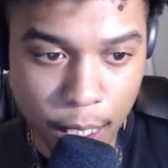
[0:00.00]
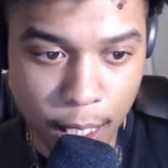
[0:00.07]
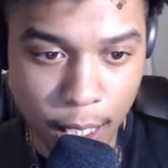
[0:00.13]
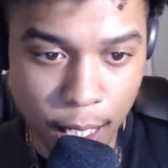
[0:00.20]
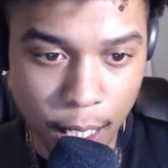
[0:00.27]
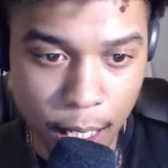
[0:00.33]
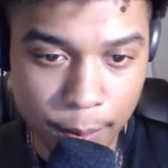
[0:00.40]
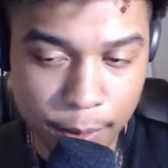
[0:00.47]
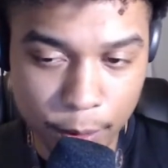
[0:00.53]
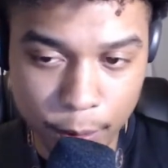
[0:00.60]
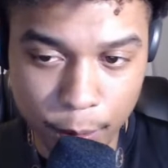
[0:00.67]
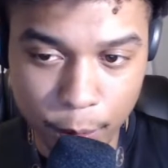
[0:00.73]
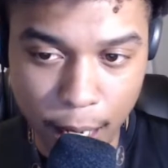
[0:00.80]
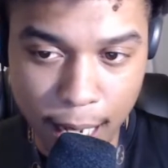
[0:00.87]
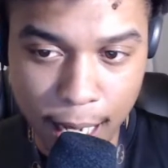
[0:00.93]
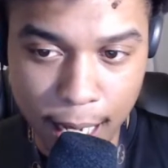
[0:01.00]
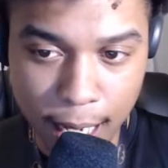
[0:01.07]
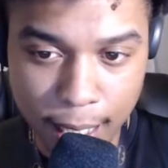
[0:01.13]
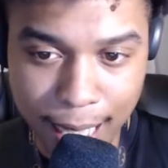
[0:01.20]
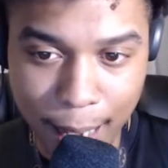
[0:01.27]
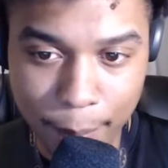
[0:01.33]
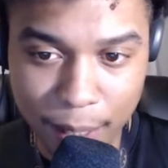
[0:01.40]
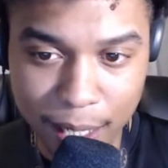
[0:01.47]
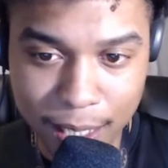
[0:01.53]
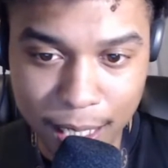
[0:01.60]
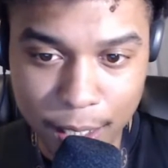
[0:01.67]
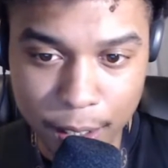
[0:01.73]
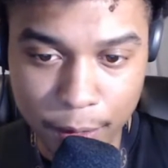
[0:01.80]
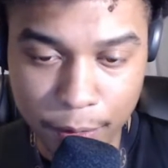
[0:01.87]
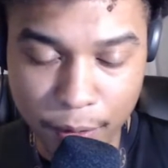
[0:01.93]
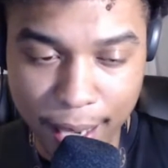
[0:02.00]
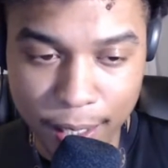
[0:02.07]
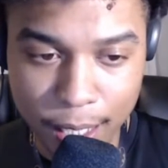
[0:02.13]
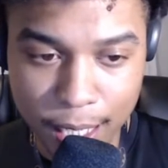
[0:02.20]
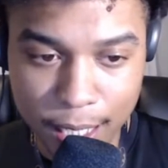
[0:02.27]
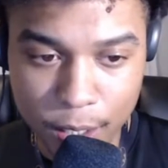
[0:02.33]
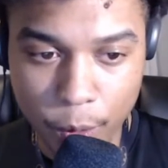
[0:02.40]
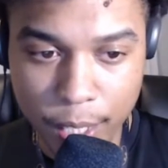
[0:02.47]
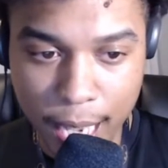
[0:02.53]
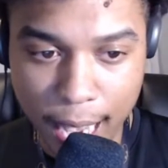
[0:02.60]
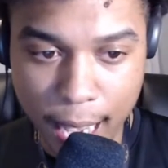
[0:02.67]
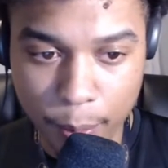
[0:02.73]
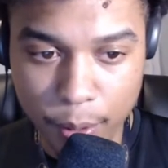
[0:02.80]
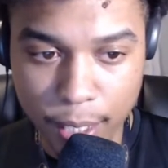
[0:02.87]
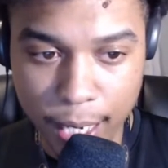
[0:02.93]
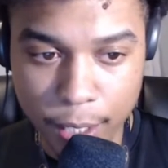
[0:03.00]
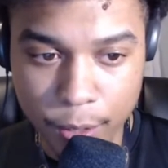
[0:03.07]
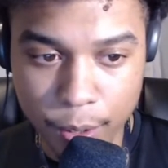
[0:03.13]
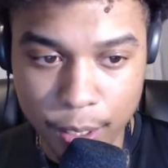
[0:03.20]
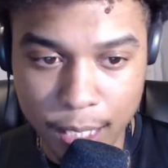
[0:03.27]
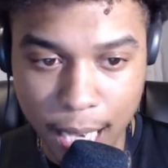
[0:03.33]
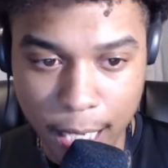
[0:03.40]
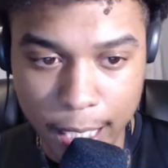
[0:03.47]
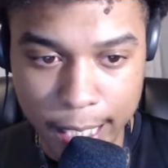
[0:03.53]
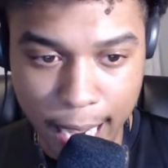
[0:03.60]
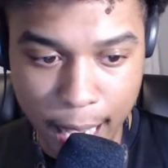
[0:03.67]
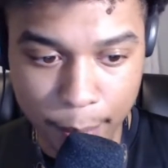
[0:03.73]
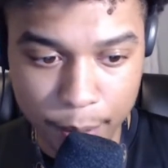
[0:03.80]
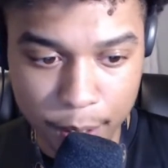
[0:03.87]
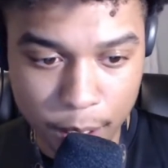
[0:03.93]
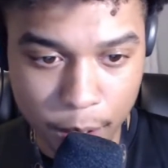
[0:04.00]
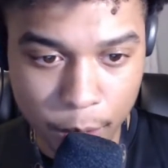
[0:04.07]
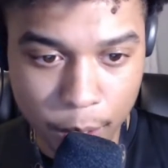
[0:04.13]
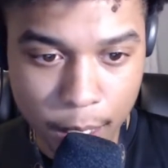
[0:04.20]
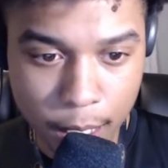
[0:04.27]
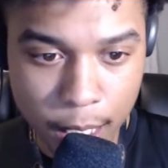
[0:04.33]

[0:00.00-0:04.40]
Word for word: Um, so uh, that means either the fight is going to happen later or it's not going to happen. So